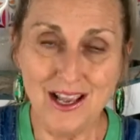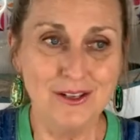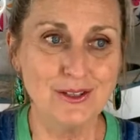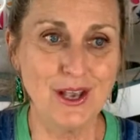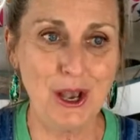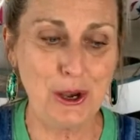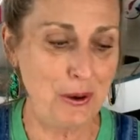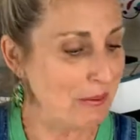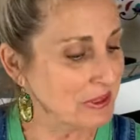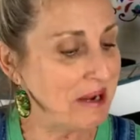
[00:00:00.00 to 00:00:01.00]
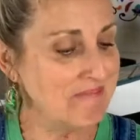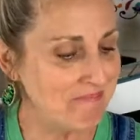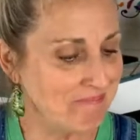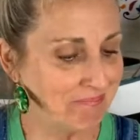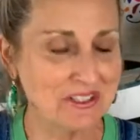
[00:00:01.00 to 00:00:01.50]
So I was like,
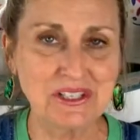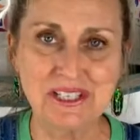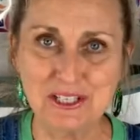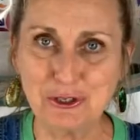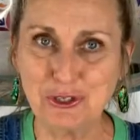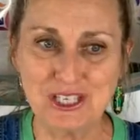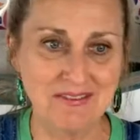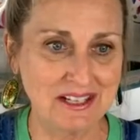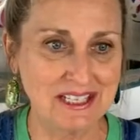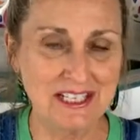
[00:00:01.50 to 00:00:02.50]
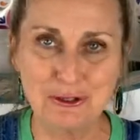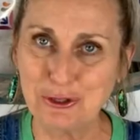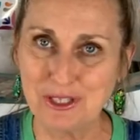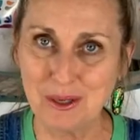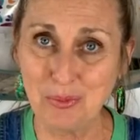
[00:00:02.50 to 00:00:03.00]
hmm, this is interesting. That's an
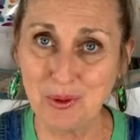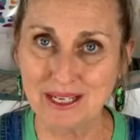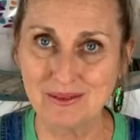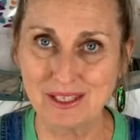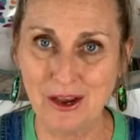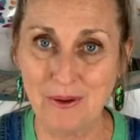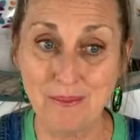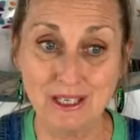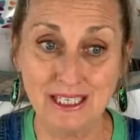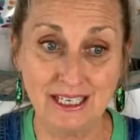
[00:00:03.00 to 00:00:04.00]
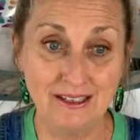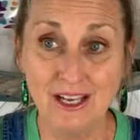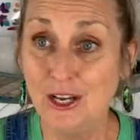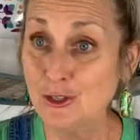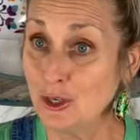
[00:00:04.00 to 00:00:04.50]
interesting point. So I'm going to
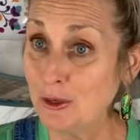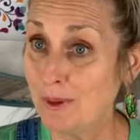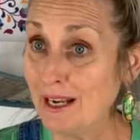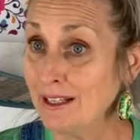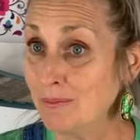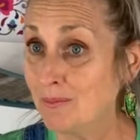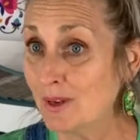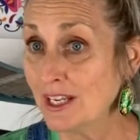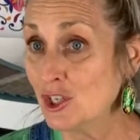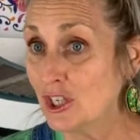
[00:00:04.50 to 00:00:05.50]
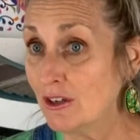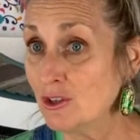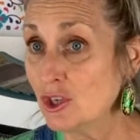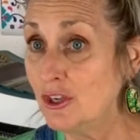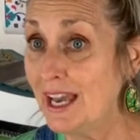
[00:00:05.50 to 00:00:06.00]
turn around and, and share,
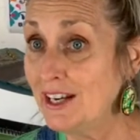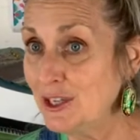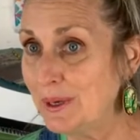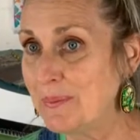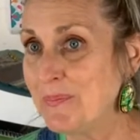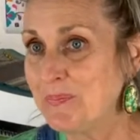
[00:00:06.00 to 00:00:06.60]
show you how to do it.